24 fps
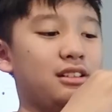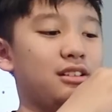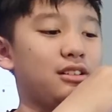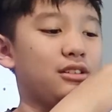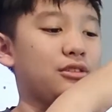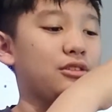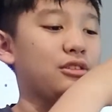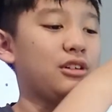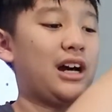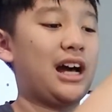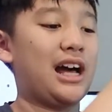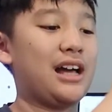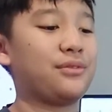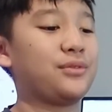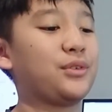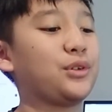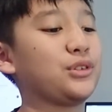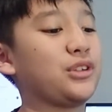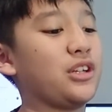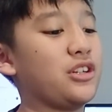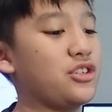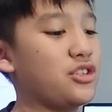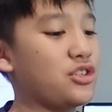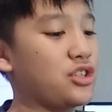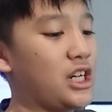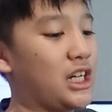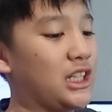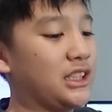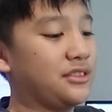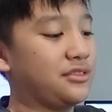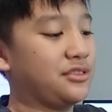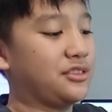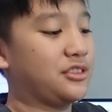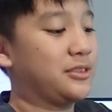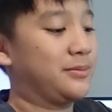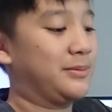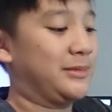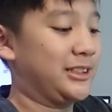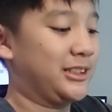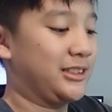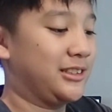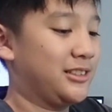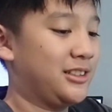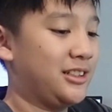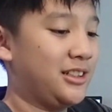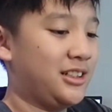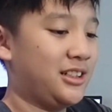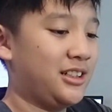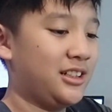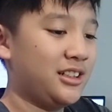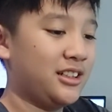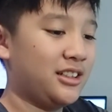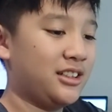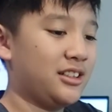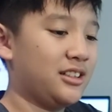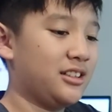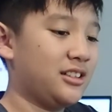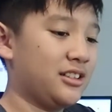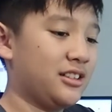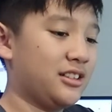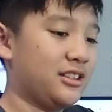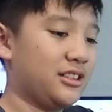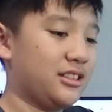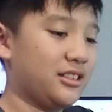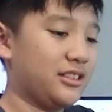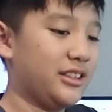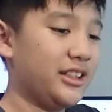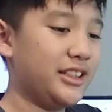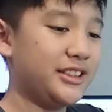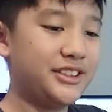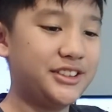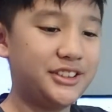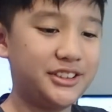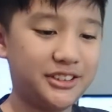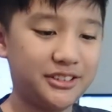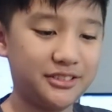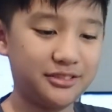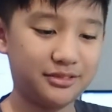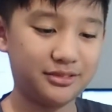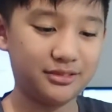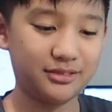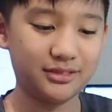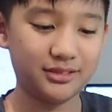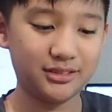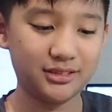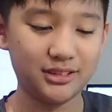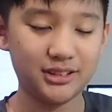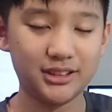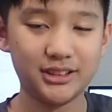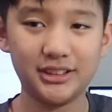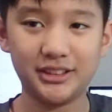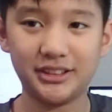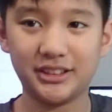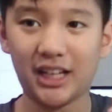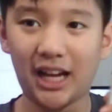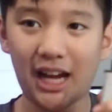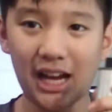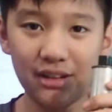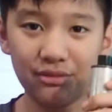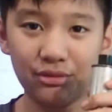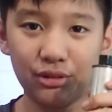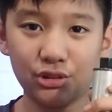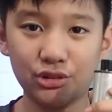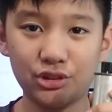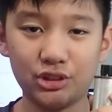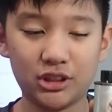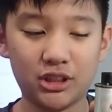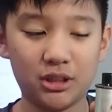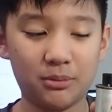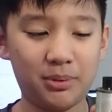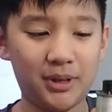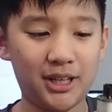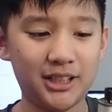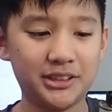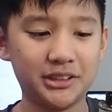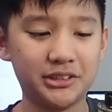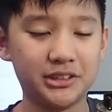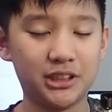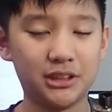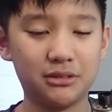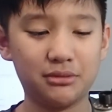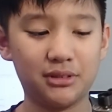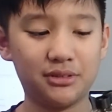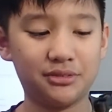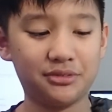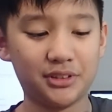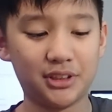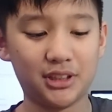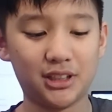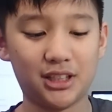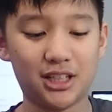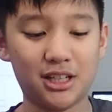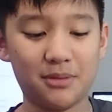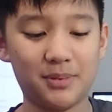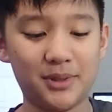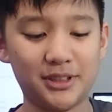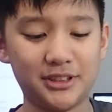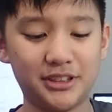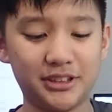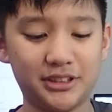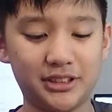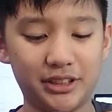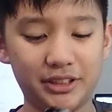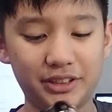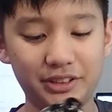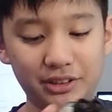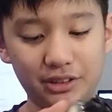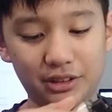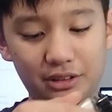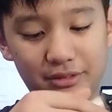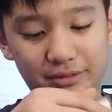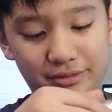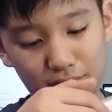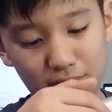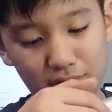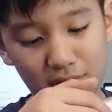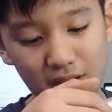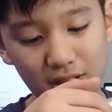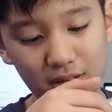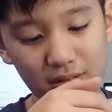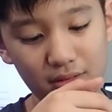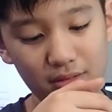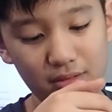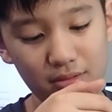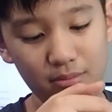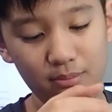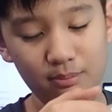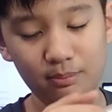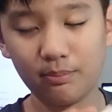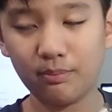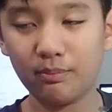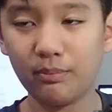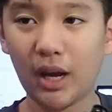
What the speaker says: or high voltage transformer. This is a high voltage capacitor with a capacitance of 1